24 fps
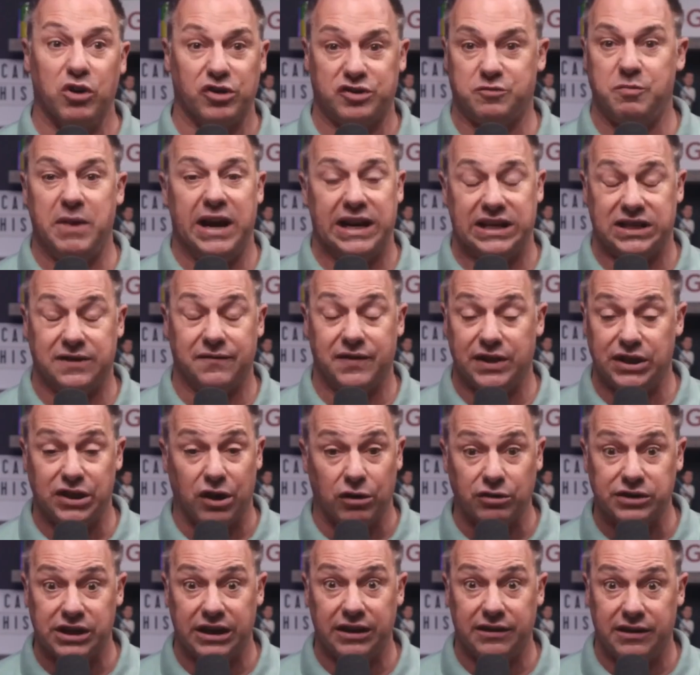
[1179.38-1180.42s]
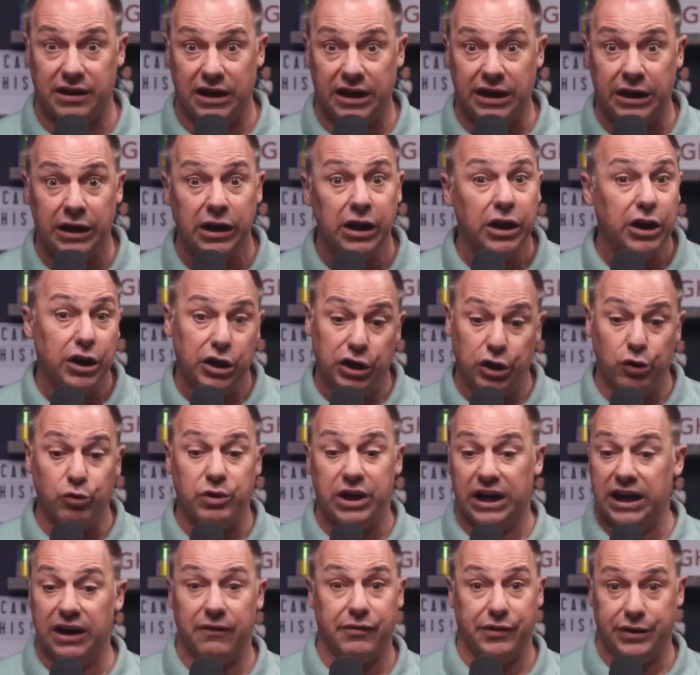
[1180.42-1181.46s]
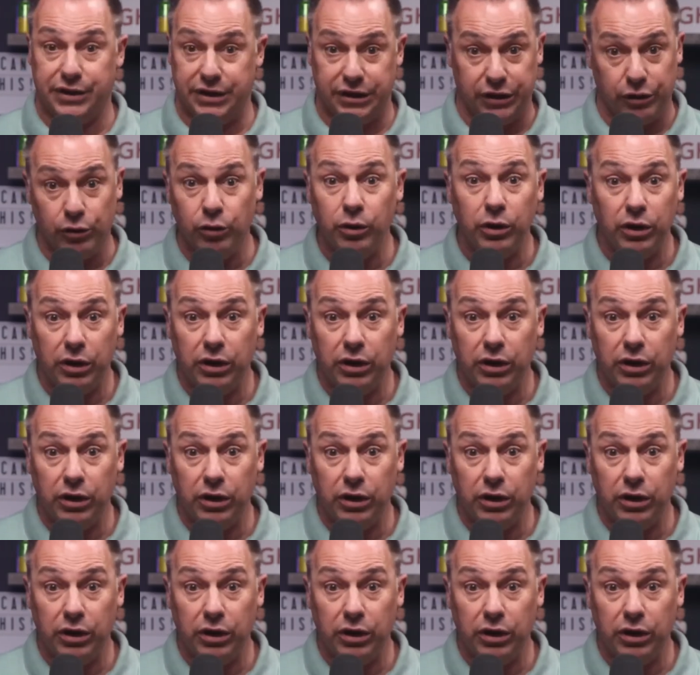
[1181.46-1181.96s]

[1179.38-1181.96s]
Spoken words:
massive adulting thing you can ever do.